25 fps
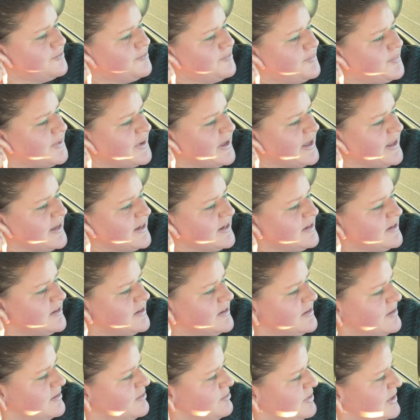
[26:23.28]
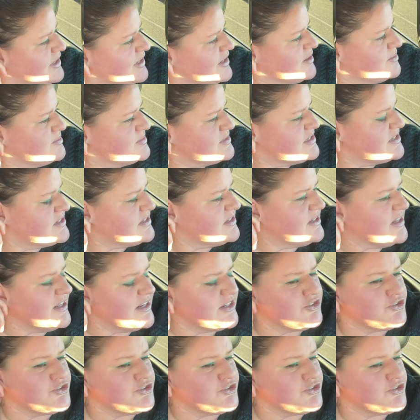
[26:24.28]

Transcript: But when it comes to like